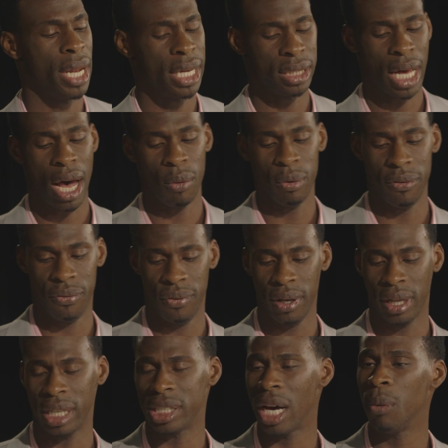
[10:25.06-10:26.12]
that's how we feel.
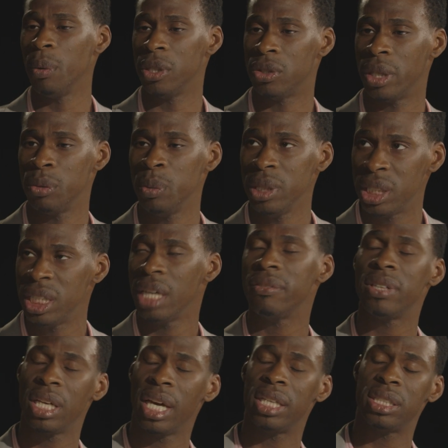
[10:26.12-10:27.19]
That's how we address. We see
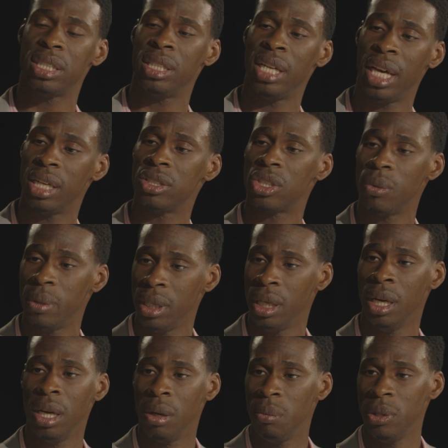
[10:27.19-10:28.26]
everything as a nail, so we,
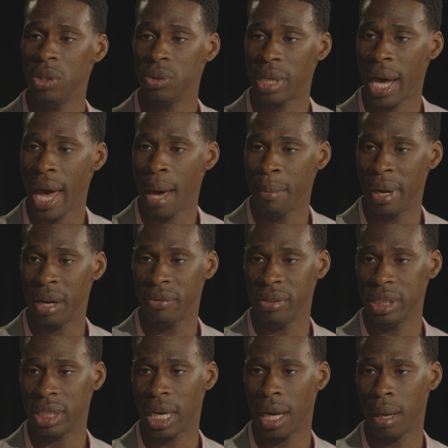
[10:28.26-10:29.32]
we use a hammer every
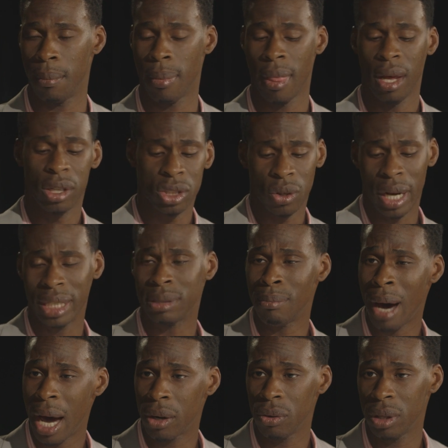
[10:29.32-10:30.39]
time. So that's
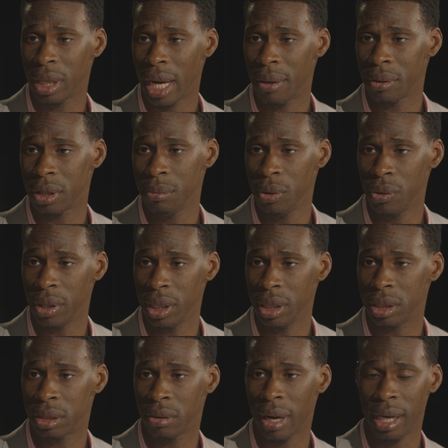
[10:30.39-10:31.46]
modeled in our
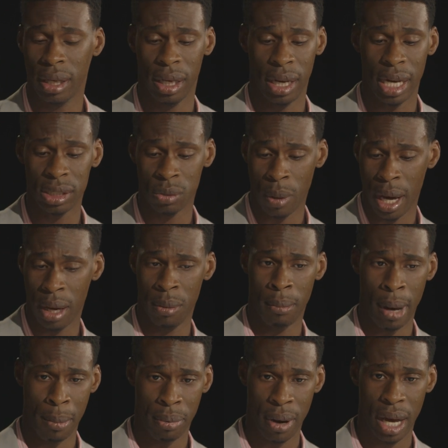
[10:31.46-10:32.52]
communities, right? And that's why
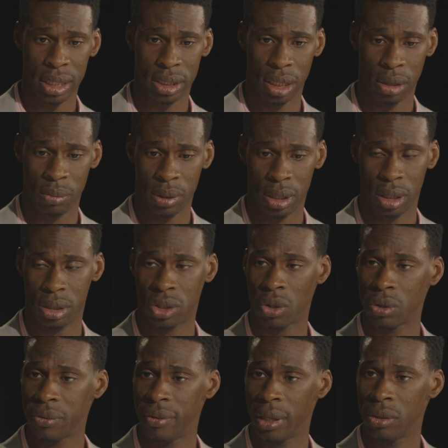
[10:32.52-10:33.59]
my project with the
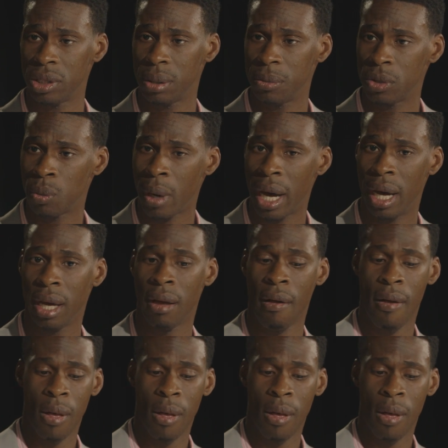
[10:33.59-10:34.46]
Soros Fellowship is why,